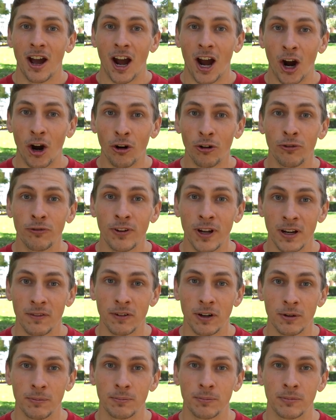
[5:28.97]
Our
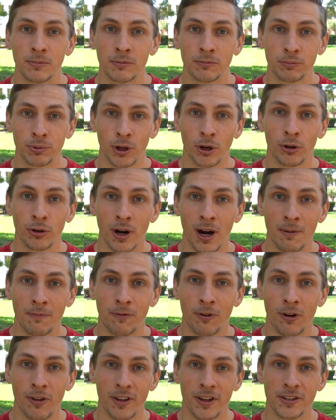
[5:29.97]
favorite program
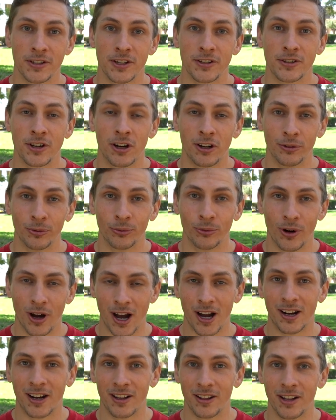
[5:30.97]
for this is called
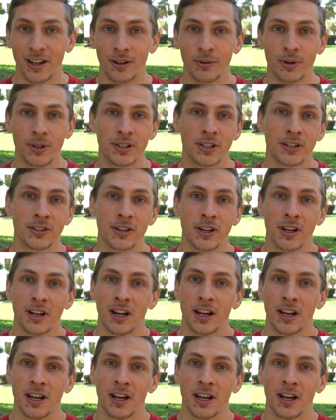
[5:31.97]
Rocket Languages.